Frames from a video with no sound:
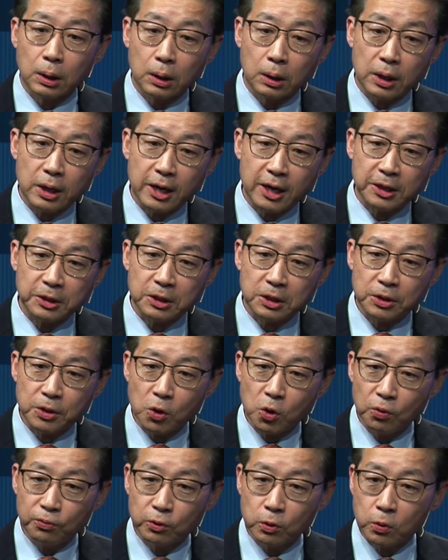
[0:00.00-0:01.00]
handed
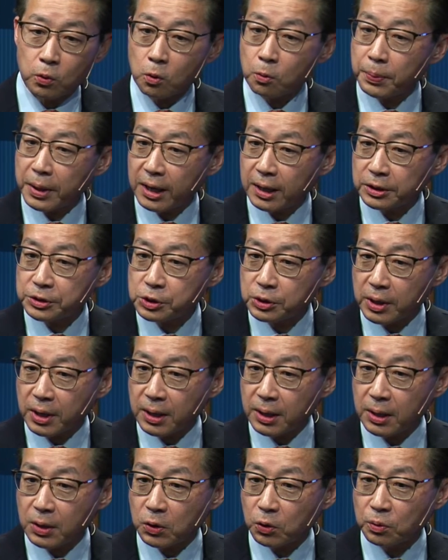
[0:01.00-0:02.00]
over or passed
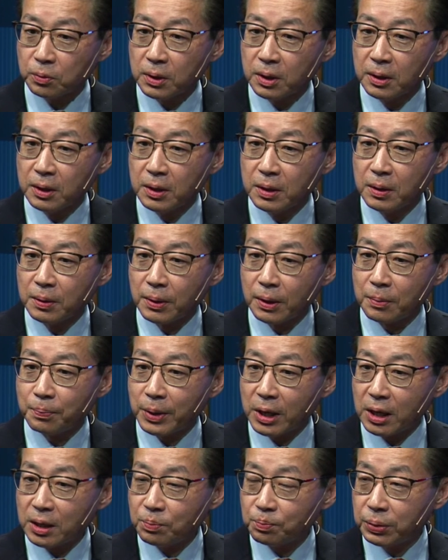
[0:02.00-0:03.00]
down
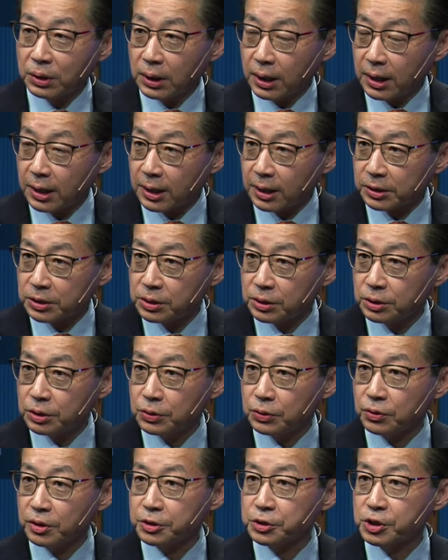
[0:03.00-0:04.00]
by blood
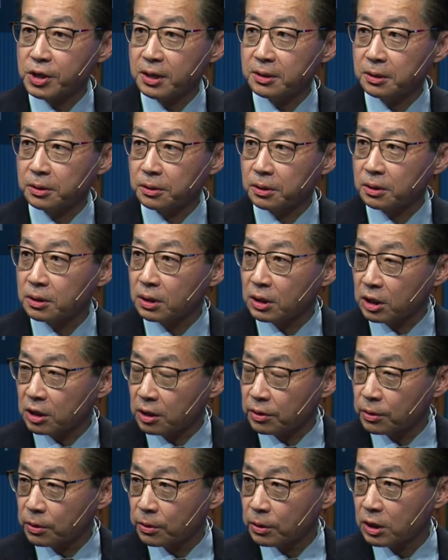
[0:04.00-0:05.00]
to the second
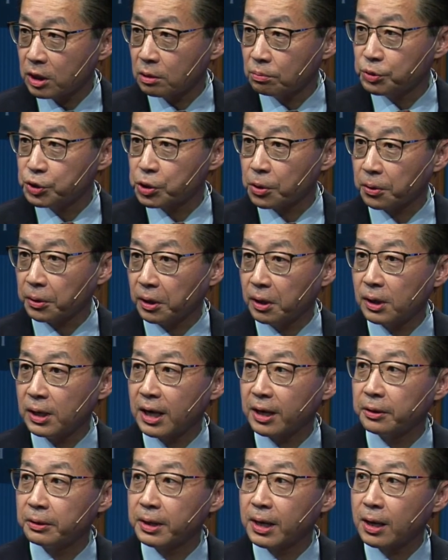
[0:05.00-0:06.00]
leader, Kim Jong-il,
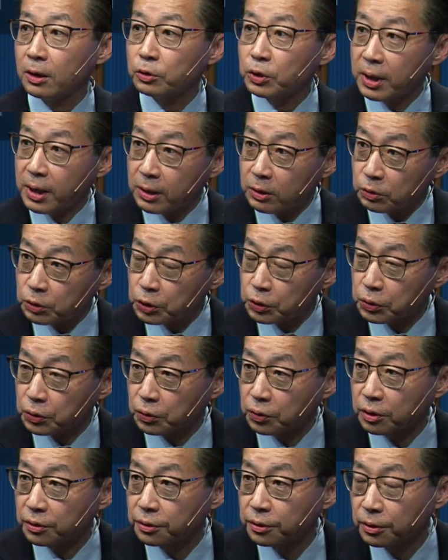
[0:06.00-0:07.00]
and now down to
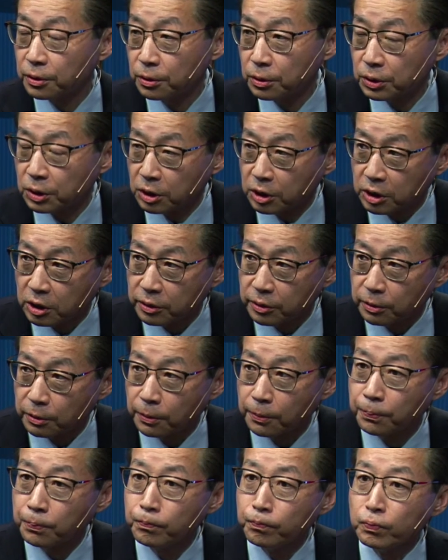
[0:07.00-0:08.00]
the third leader.
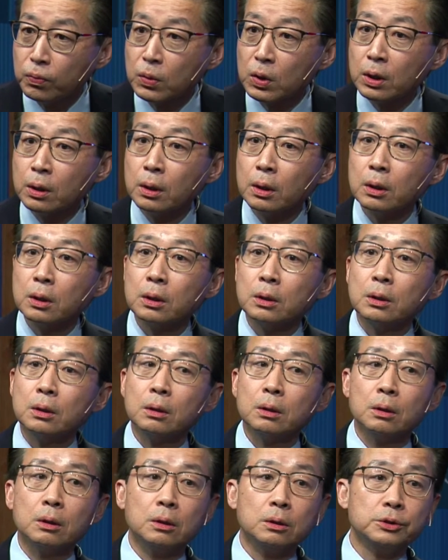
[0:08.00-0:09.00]

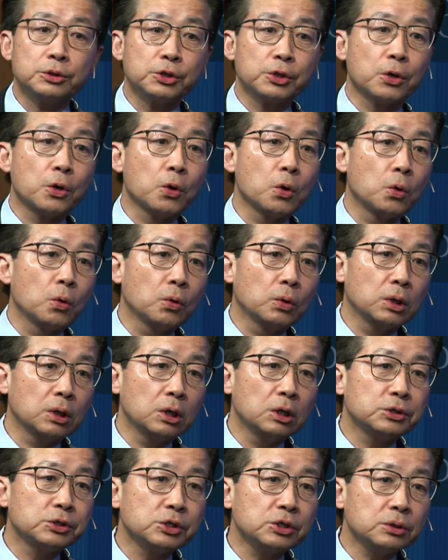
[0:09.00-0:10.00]
So
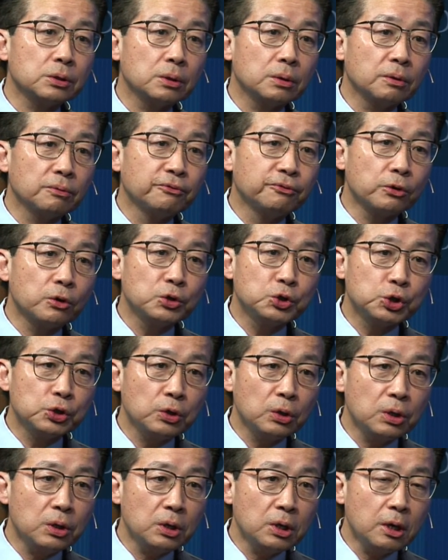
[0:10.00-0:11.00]
it's
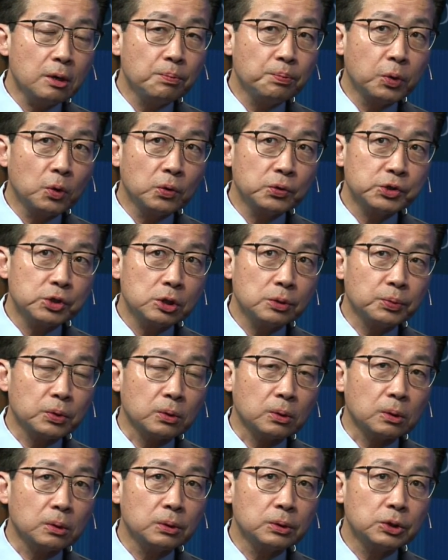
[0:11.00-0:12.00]
virtually
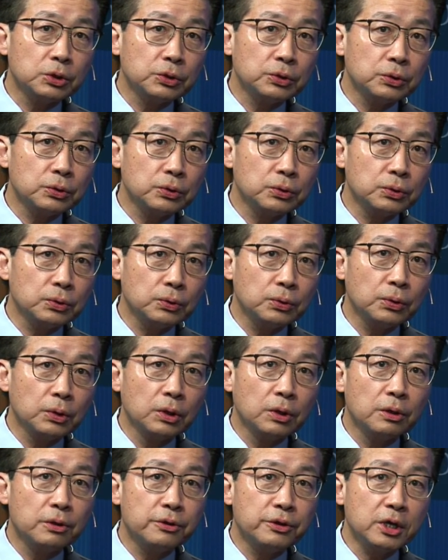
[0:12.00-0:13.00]
impossible to
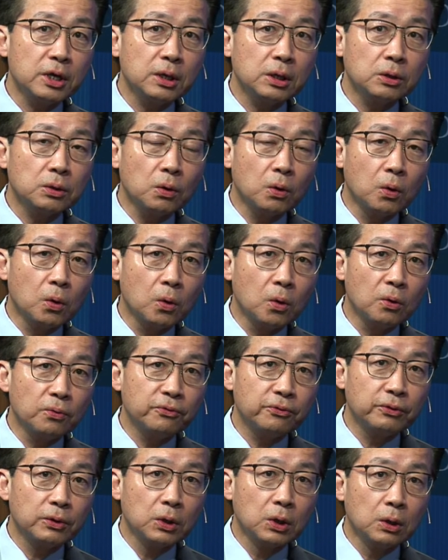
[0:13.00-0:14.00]
think of
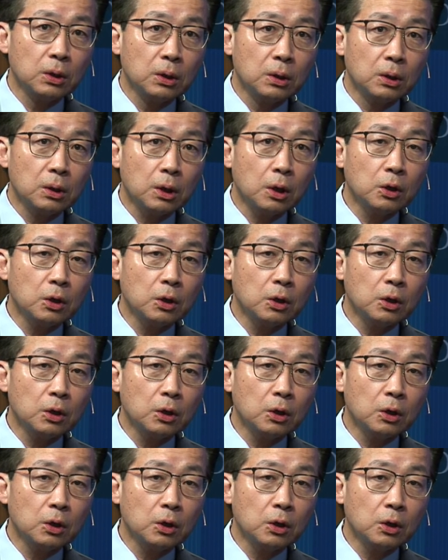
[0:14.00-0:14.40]
a